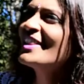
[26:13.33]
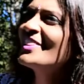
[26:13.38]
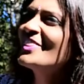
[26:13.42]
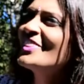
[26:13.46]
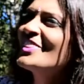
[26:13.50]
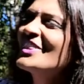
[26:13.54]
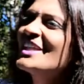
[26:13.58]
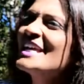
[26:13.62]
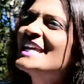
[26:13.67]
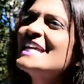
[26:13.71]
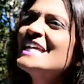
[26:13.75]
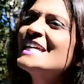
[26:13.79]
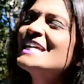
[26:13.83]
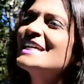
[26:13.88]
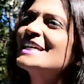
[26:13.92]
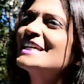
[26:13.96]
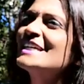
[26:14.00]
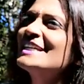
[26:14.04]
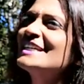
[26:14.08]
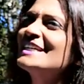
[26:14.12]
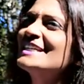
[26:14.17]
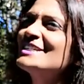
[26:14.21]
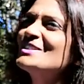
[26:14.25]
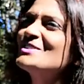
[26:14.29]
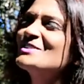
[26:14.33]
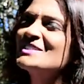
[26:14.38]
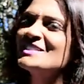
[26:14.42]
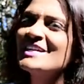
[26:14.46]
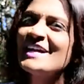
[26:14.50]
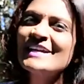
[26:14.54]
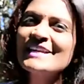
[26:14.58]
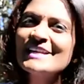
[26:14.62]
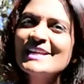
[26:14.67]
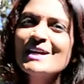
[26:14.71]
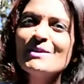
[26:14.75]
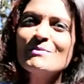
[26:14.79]
think to
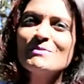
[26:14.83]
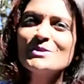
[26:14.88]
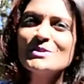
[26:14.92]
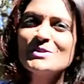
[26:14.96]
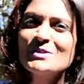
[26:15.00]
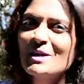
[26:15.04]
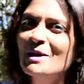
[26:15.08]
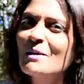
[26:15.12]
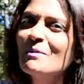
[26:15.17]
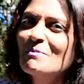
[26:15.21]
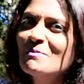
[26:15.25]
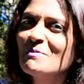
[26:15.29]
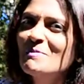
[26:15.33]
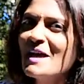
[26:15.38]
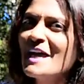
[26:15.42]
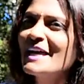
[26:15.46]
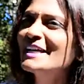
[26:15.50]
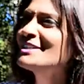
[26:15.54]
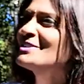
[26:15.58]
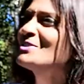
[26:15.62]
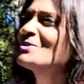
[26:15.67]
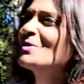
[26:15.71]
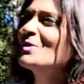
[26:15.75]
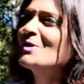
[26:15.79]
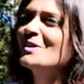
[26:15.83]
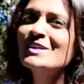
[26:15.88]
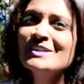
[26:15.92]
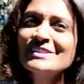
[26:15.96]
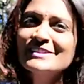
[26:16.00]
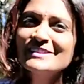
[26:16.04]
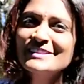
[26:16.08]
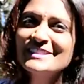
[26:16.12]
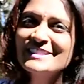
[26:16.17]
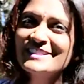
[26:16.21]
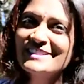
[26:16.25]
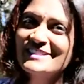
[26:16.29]
sign up to come back to Earth
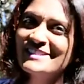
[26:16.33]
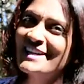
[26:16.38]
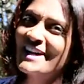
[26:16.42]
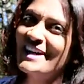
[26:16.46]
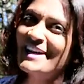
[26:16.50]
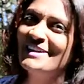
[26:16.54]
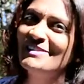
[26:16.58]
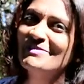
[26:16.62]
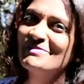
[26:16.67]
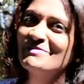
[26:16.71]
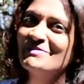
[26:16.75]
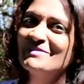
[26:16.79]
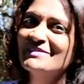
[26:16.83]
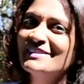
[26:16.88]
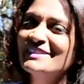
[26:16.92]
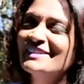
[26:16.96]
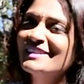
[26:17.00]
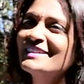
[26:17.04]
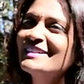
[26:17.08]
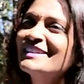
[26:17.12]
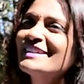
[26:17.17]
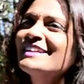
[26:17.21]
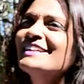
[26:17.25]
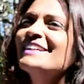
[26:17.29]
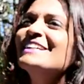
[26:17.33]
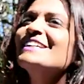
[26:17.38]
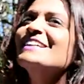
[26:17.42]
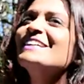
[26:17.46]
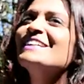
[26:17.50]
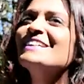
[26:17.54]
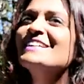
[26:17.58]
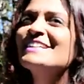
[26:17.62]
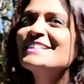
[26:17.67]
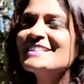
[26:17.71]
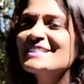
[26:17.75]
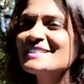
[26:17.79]
this time?
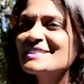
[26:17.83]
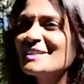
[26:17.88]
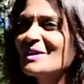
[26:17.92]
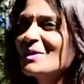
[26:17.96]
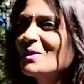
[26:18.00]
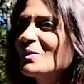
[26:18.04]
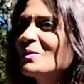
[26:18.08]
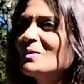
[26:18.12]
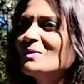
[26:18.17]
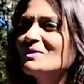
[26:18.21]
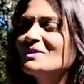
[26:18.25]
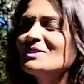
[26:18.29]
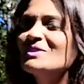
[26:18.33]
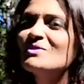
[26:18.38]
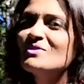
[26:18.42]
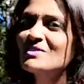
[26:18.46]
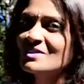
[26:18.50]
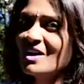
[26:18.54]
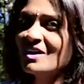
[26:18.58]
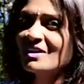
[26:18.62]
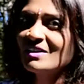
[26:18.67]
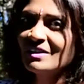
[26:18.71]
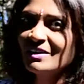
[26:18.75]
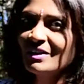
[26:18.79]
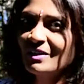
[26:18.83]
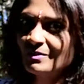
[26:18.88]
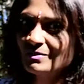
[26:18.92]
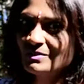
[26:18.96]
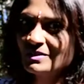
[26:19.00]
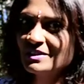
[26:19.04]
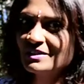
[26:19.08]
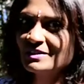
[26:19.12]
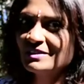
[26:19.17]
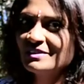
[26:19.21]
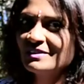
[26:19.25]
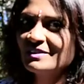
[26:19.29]
So you're not alone.
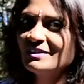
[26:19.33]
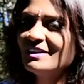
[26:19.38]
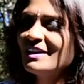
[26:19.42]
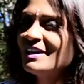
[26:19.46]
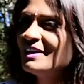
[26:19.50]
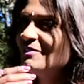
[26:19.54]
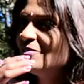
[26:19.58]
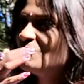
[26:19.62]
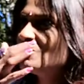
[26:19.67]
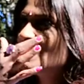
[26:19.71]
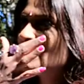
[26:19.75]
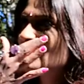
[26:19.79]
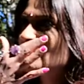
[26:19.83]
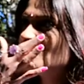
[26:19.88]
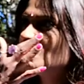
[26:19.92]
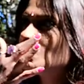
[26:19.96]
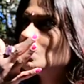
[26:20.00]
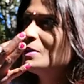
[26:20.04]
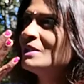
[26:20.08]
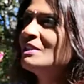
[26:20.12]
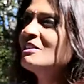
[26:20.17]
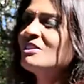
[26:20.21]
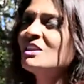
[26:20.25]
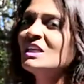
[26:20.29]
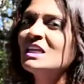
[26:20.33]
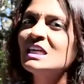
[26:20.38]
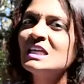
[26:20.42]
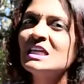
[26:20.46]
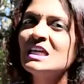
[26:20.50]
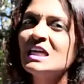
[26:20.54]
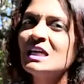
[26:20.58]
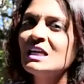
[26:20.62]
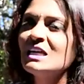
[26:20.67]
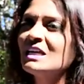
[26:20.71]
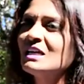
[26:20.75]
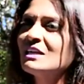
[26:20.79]
Okay, if you've been
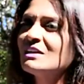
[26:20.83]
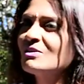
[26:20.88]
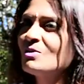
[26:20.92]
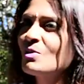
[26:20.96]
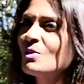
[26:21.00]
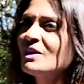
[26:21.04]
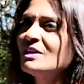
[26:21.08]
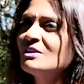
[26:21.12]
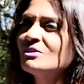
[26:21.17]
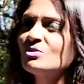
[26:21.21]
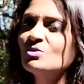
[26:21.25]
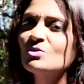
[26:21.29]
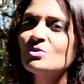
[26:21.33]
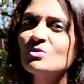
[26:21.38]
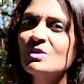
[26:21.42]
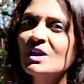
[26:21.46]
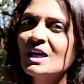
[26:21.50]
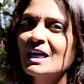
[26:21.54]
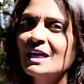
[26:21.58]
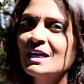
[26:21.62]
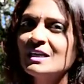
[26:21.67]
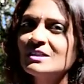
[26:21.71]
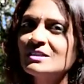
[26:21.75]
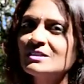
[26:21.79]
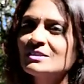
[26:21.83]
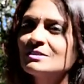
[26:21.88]
thinking and going through that,